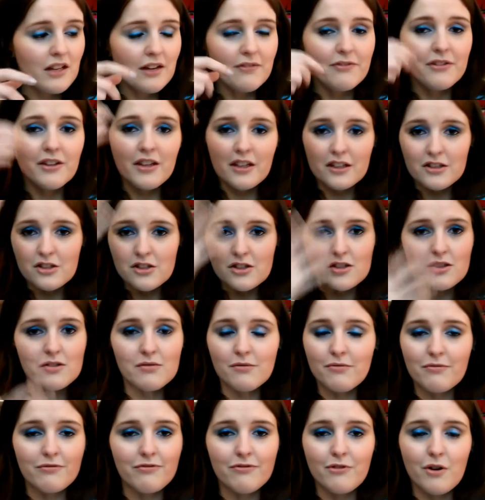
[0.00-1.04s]
I feel like just
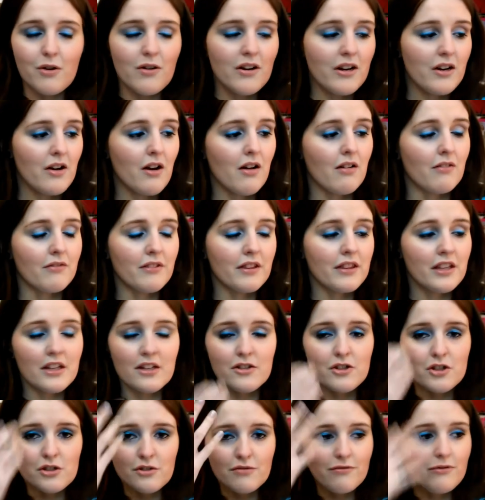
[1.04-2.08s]
falling off. They're
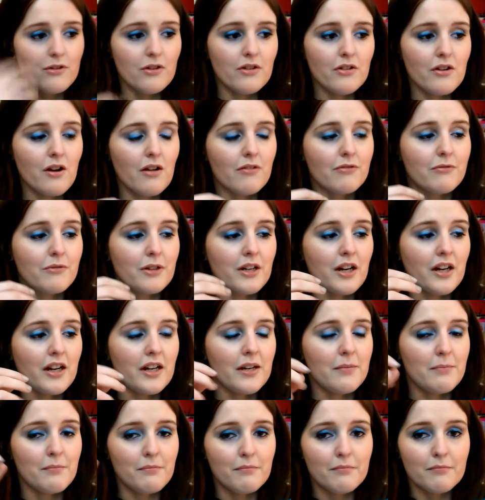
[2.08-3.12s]
just falling off when
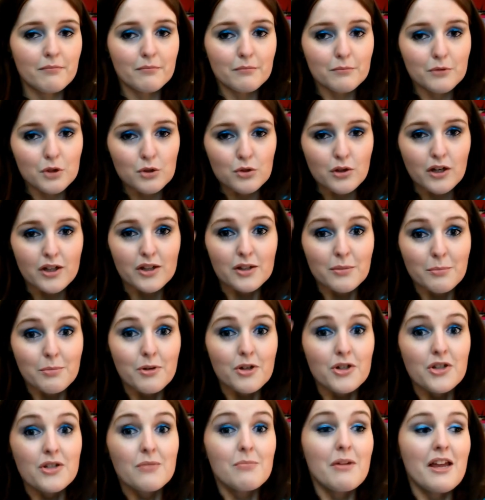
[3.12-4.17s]
I try to
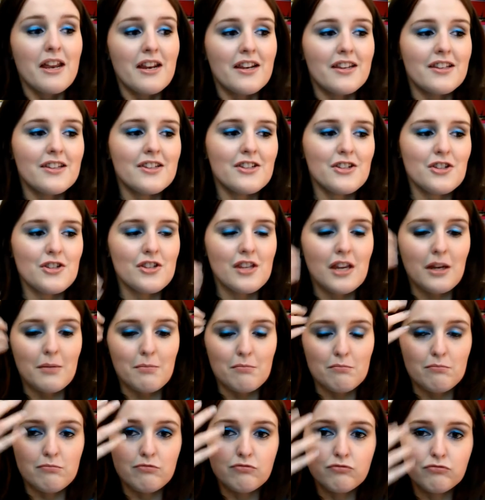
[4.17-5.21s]
push them in, and just like
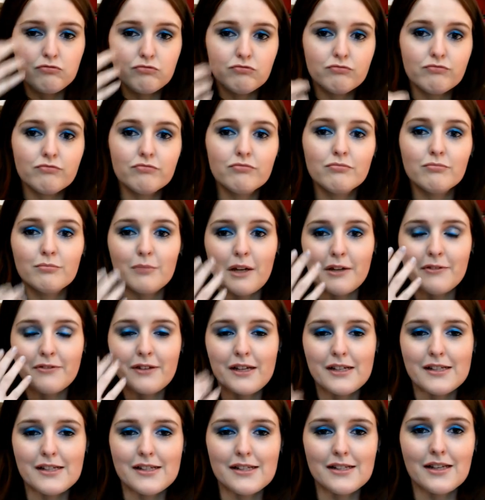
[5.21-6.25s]
my
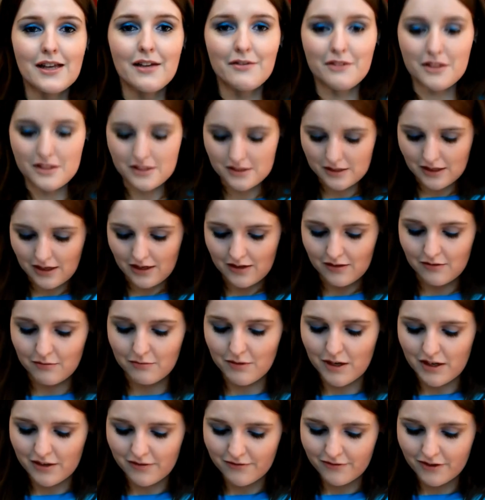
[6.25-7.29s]
face is covered in
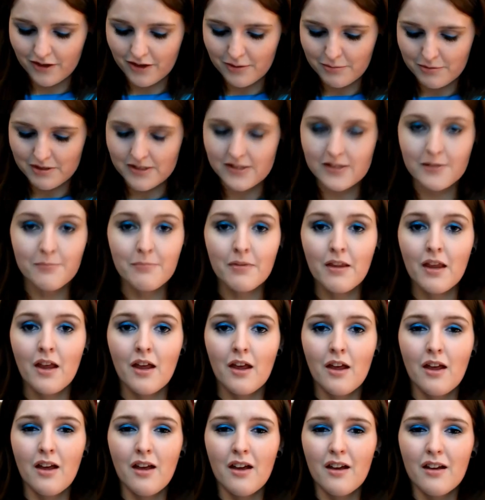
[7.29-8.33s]
white fibers.
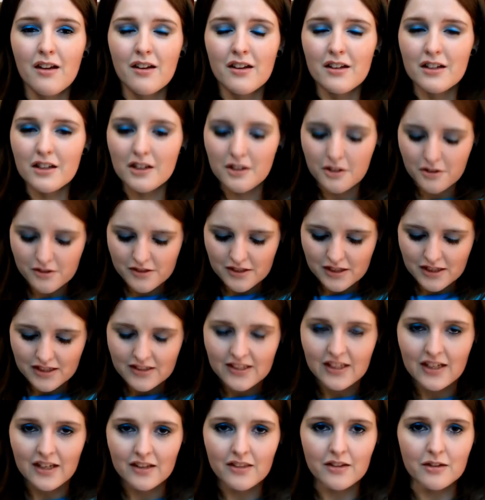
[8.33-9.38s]
Good
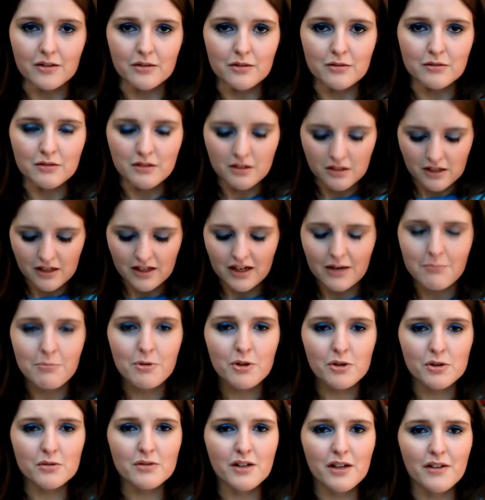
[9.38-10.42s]
idea though. And I
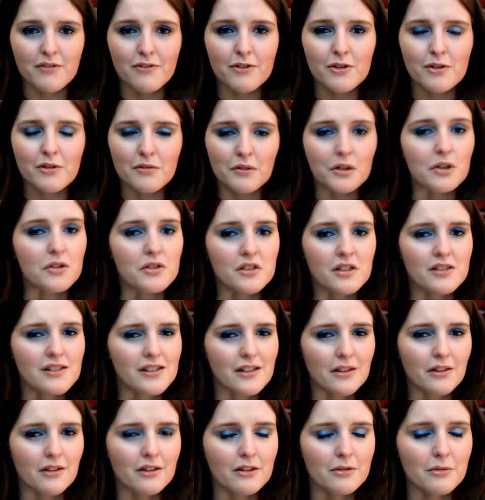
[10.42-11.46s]
bought quite a few of those because
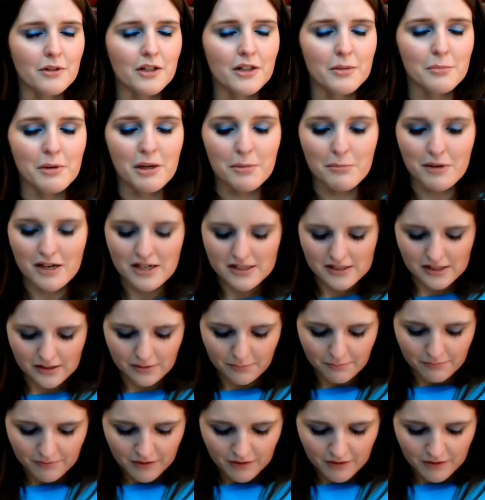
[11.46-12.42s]
I thought they were going to be amazing.